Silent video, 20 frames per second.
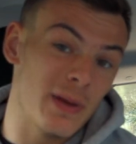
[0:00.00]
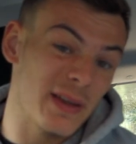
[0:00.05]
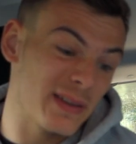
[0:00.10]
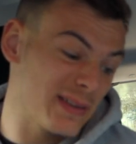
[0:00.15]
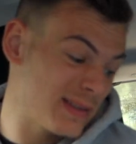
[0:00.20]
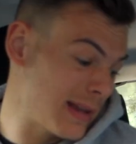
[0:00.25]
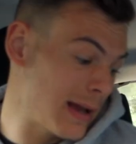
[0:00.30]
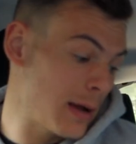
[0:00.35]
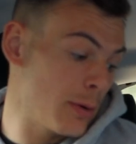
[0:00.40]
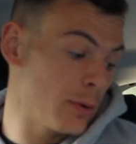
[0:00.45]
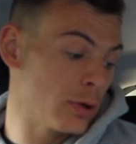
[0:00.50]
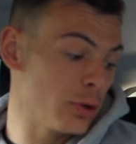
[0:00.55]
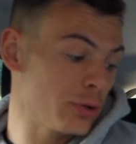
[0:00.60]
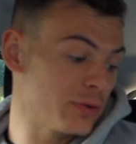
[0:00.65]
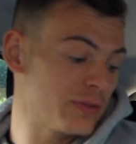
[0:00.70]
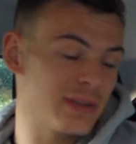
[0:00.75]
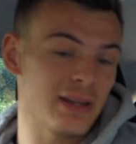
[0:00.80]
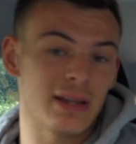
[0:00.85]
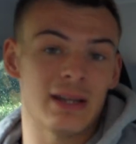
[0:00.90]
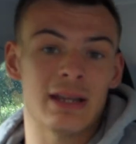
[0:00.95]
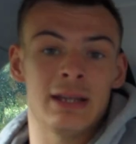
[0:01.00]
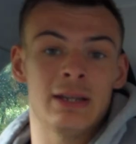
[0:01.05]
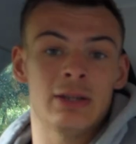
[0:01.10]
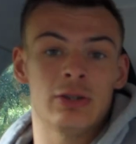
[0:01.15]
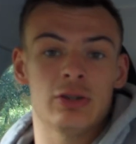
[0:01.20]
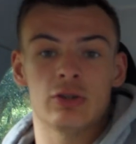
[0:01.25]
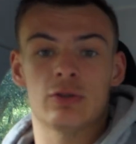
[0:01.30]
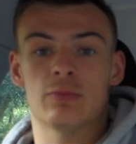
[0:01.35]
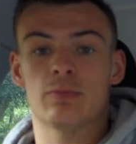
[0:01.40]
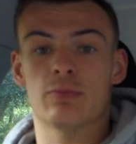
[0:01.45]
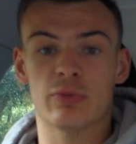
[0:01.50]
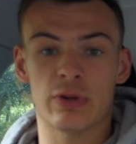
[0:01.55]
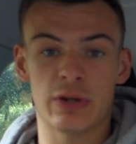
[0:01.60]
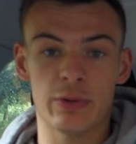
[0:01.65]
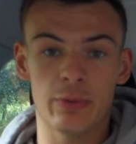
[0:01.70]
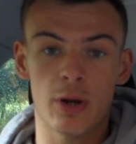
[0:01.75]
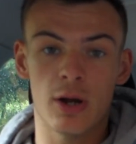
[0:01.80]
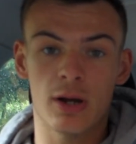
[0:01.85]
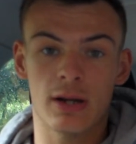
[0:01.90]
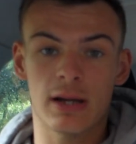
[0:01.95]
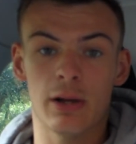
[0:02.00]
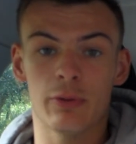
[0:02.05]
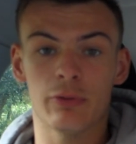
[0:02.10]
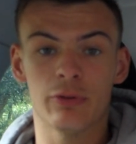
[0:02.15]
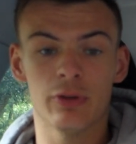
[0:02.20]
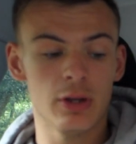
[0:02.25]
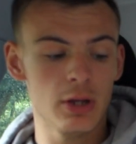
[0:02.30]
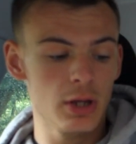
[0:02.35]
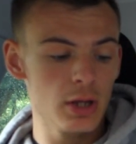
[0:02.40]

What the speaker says: that's how I like to get it in, just pre-workouts.